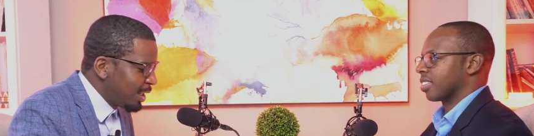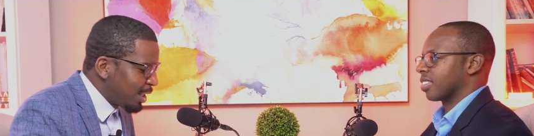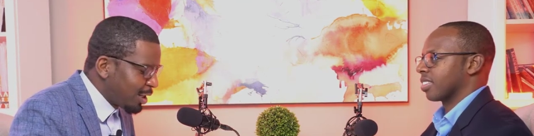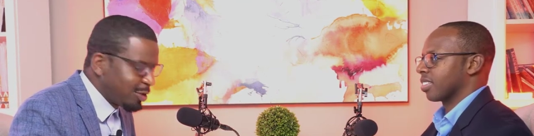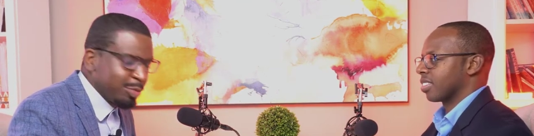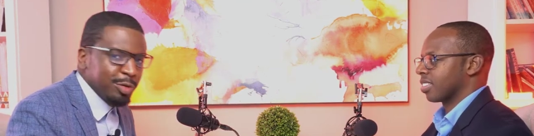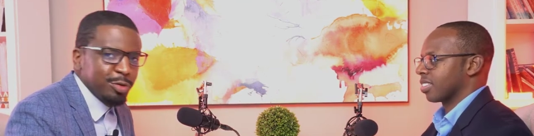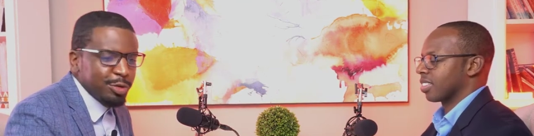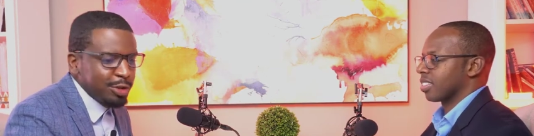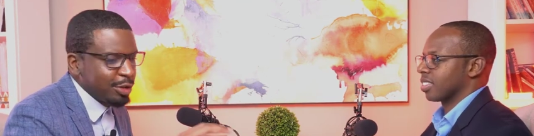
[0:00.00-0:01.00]

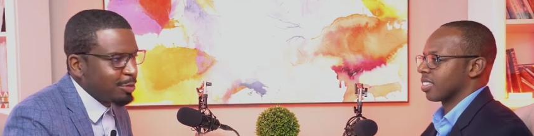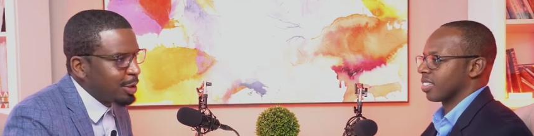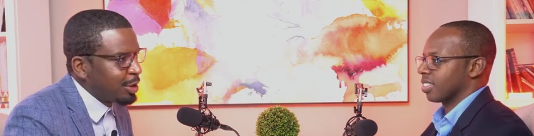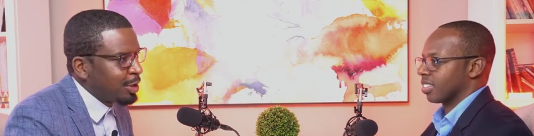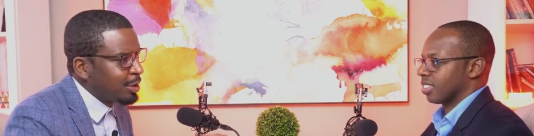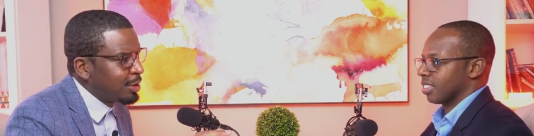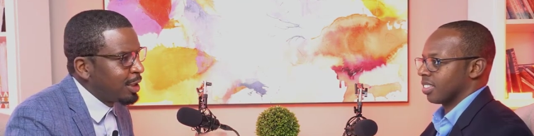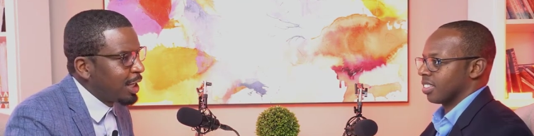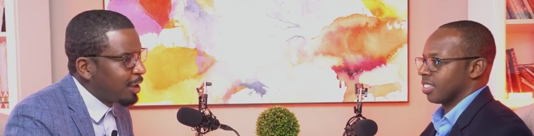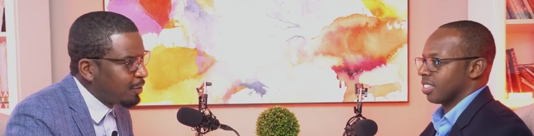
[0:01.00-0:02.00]
Speaker 1: entrepreneurship and
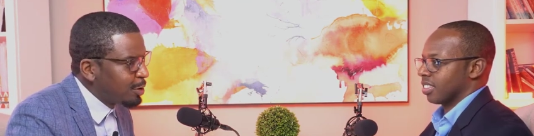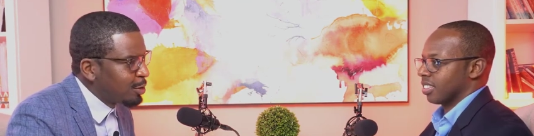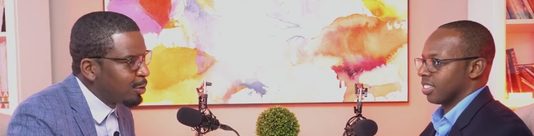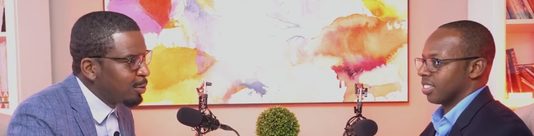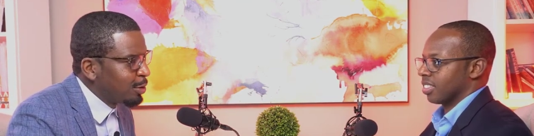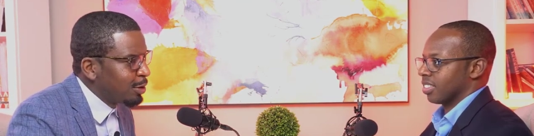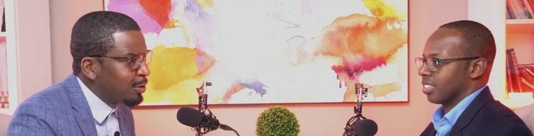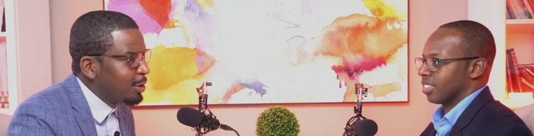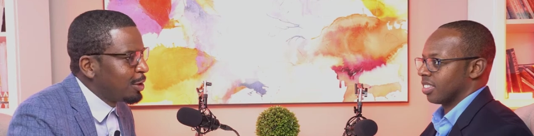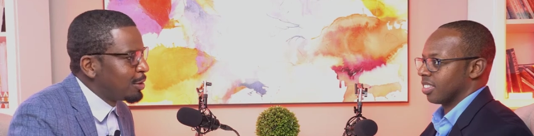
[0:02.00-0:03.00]
having a career,
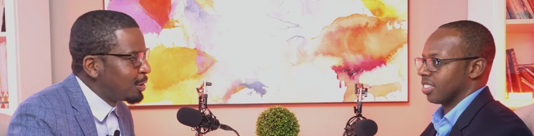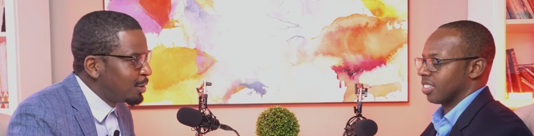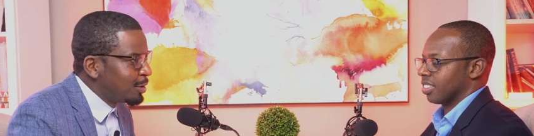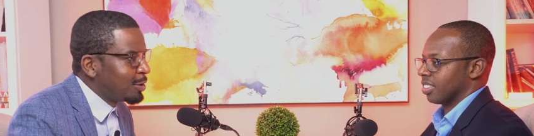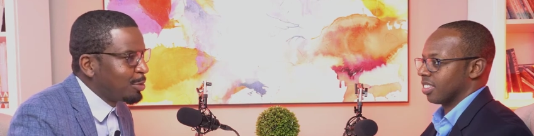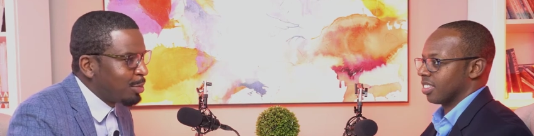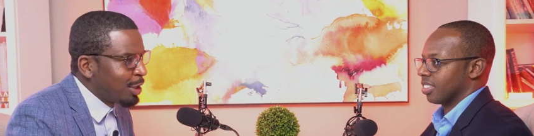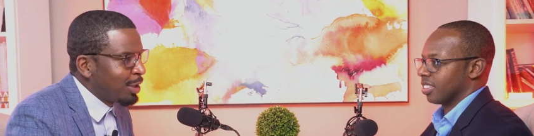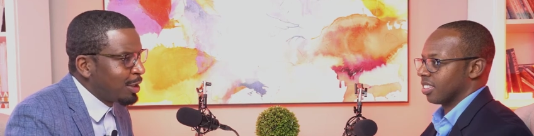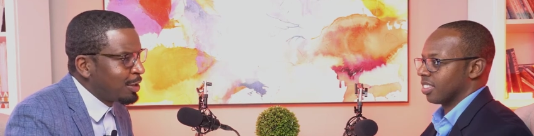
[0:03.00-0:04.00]
the good, the
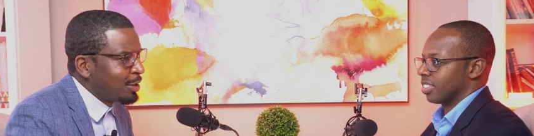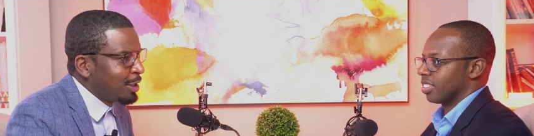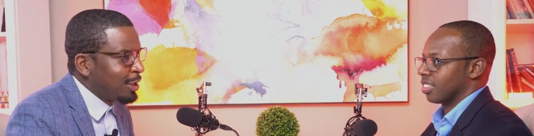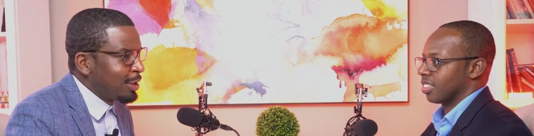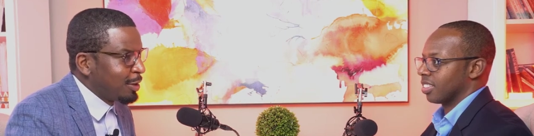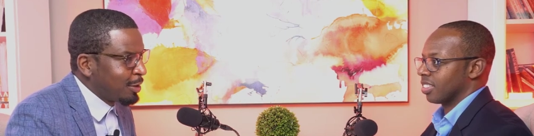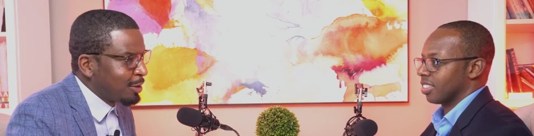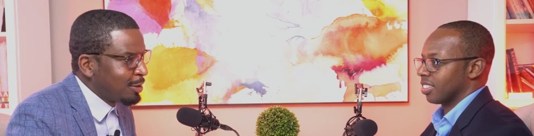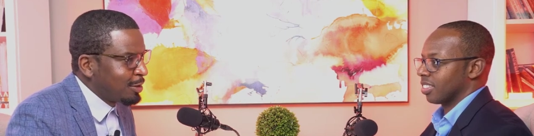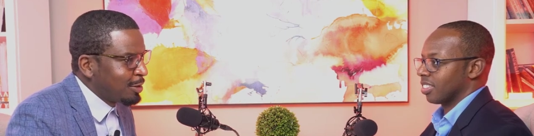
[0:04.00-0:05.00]
bad, and the
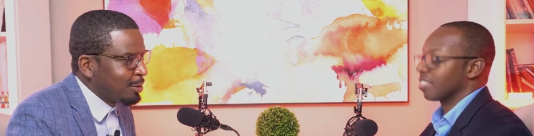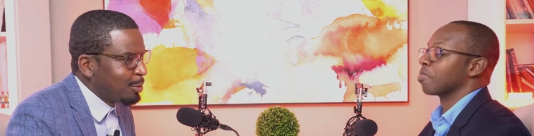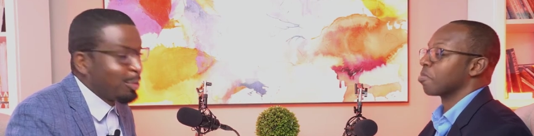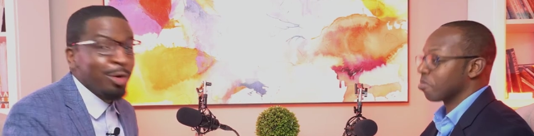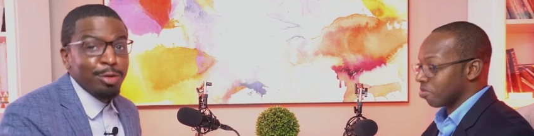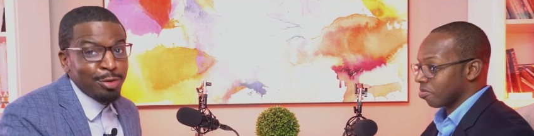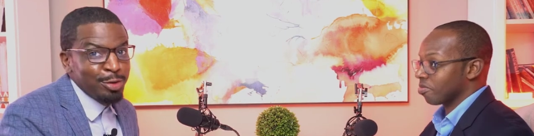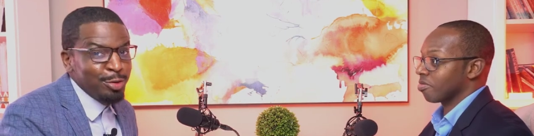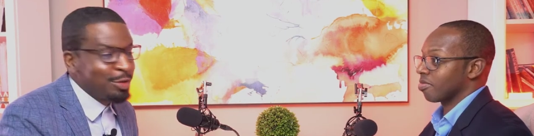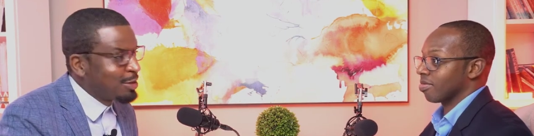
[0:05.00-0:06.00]
ugly. But
Speaker 2: we're
Speaker 1: only going to
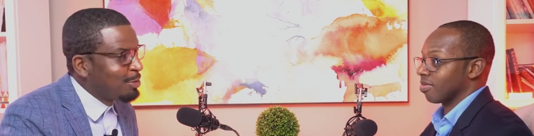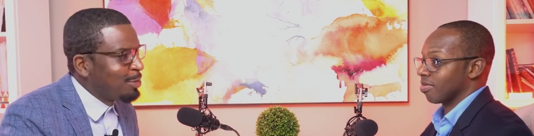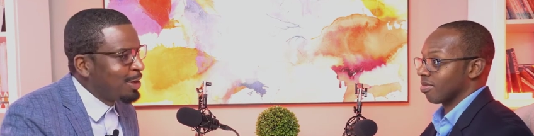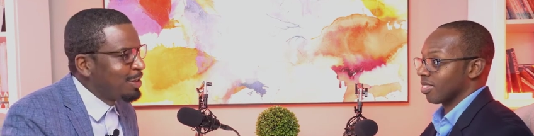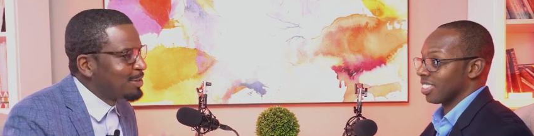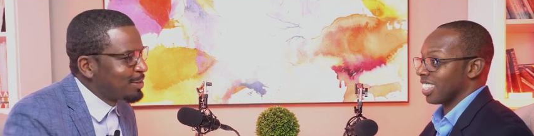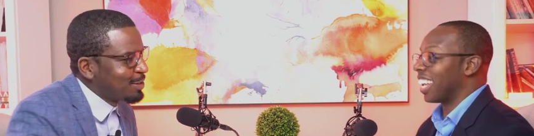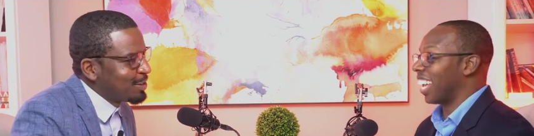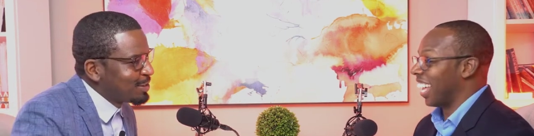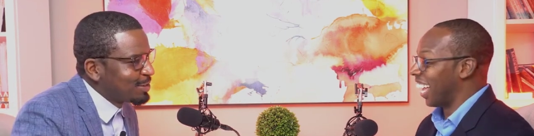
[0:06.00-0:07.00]
do it in ten minutes,
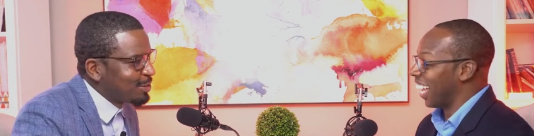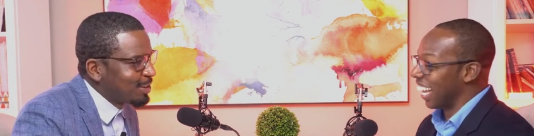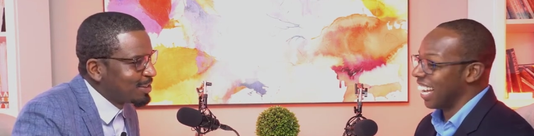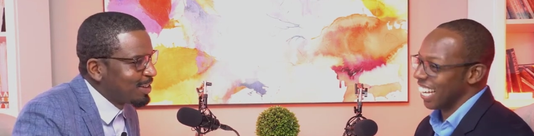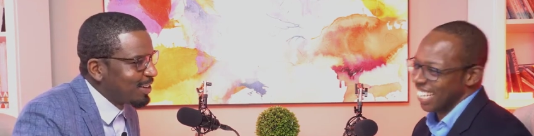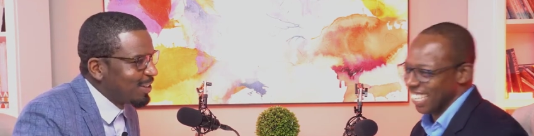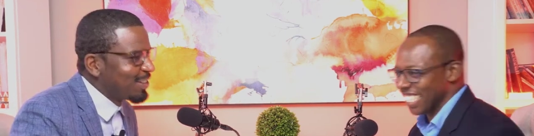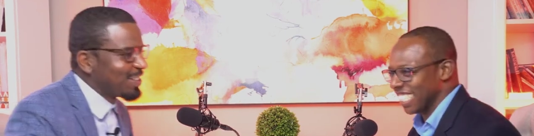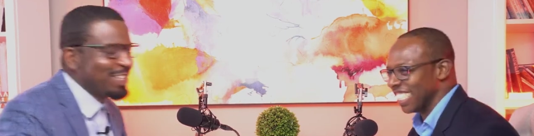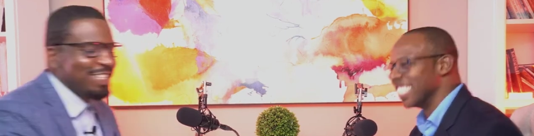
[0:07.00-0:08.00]
so
Speaker 2: let's go.
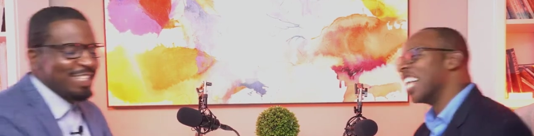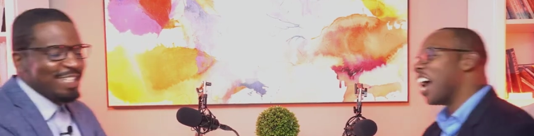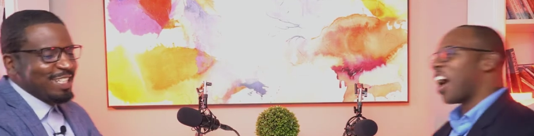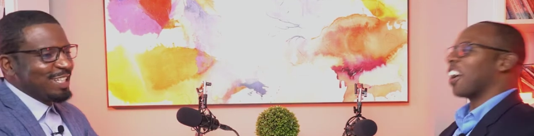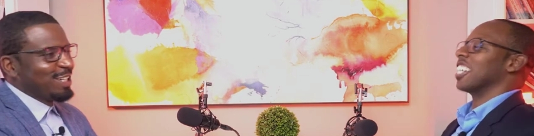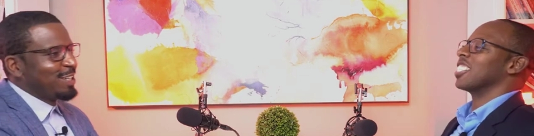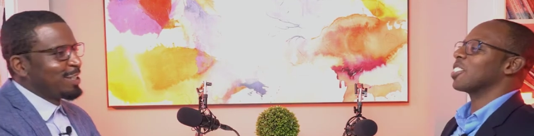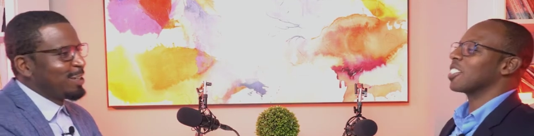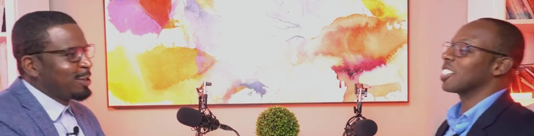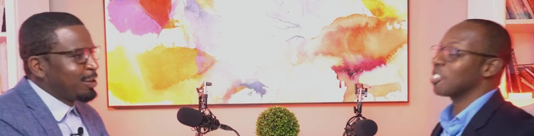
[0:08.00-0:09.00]
All right, so
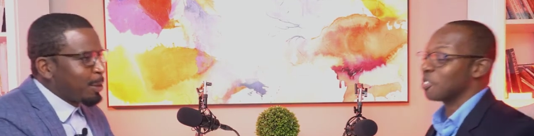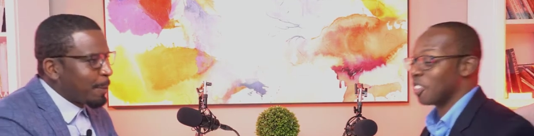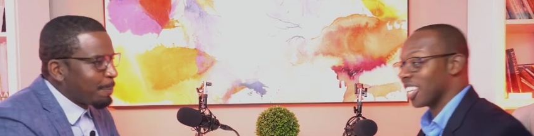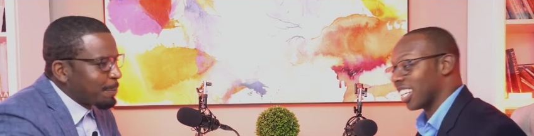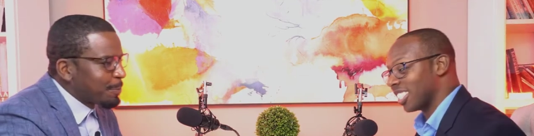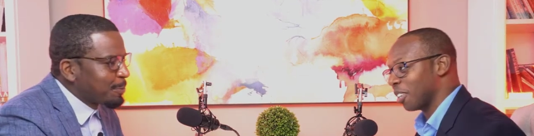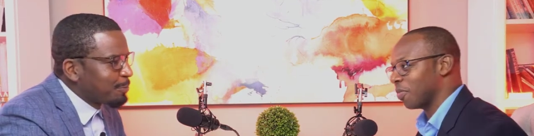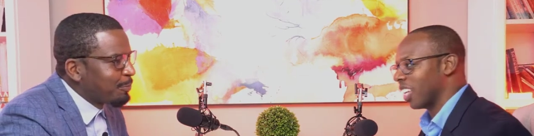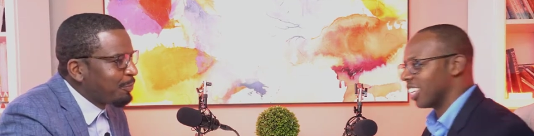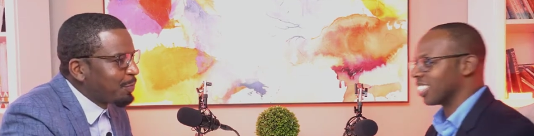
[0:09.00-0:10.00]
since we only got ten
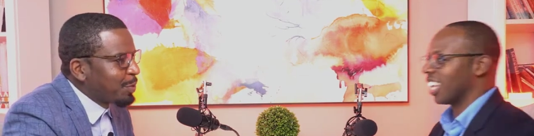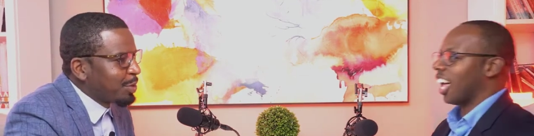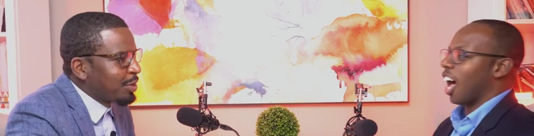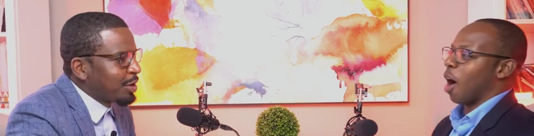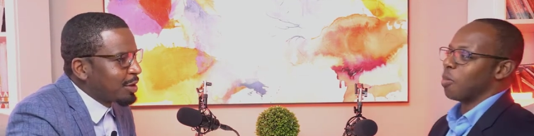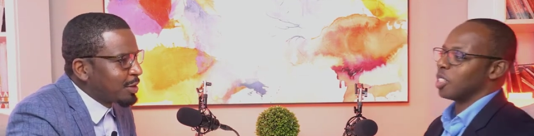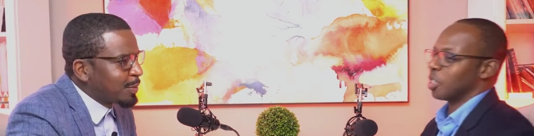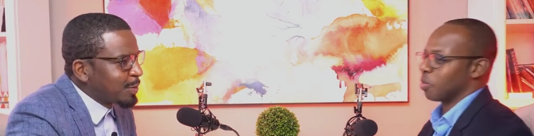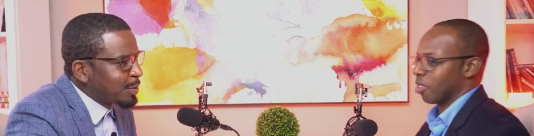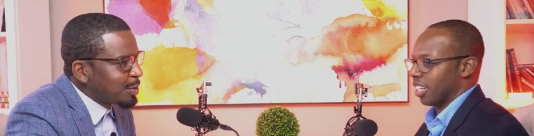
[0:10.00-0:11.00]
minutes, I'm going to jump right